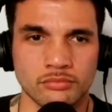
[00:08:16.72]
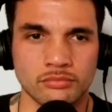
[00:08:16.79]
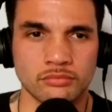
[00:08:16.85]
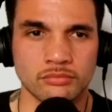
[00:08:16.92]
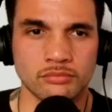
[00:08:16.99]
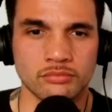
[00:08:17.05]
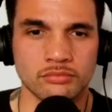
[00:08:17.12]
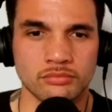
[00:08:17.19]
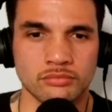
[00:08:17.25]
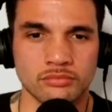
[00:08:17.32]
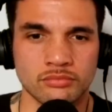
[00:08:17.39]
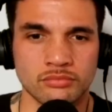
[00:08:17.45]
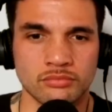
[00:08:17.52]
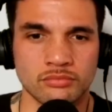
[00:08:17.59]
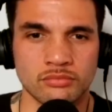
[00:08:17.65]

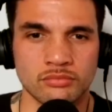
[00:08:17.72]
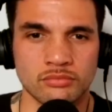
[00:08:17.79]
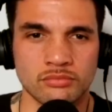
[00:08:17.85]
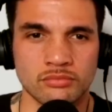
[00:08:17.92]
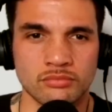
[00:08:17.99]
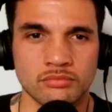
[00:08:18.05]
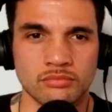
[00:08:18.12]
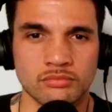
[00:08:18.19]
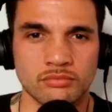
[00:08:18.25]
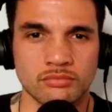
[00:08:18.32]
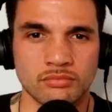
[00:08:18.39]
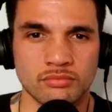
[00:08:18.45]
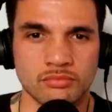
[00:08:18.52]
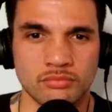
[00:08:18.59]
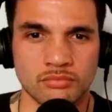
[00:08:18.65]

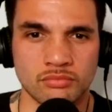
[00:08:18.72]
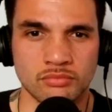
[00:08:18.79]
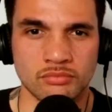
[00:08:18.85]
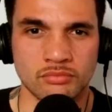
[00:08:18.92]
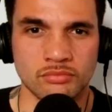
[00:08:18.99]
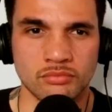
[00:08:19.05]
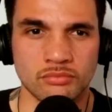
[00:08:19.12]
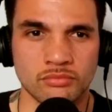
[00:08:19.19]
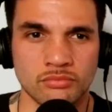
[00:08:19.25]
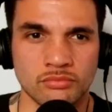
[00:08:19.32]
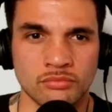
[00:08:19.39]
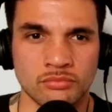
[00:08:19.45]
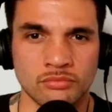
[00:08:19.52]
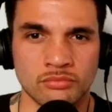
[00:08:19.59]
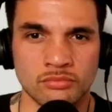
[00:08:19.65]

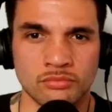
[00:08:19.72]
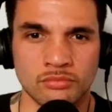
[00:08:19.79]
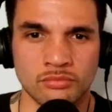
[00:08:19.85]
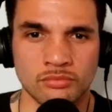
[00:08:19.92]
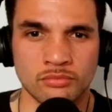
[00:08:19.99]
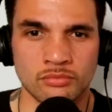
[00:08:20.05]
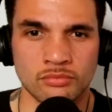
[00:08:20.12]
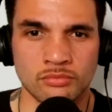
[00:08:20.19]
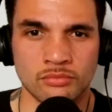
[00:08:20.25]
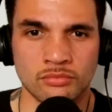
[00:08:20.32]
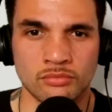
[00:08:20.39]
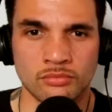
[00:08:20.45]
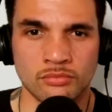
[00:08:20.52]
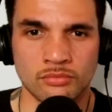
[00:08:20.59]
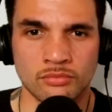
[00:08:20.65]

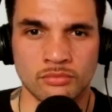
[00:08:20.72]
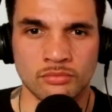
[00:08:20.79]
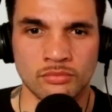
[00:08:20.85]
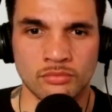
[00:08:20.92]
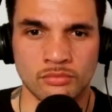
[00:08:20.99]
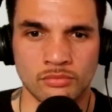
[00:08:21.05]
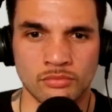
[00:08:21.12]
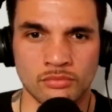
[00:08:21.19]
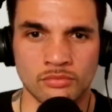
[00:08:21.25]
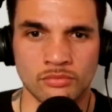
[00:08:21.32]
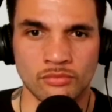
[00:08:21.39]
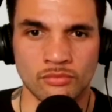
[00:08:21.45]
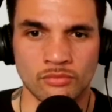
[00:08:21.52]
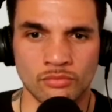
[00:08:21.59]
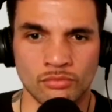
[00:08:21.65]

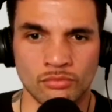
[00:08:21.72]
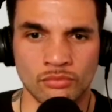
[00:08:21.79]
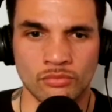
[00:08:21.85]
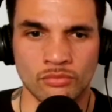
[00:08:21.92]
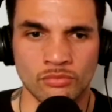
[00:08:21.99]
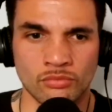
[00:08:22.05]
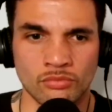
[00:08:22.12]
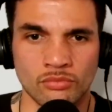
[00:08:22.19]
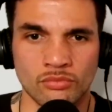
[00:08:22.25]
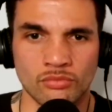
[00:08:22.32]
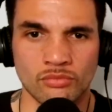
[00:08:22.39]
(silence)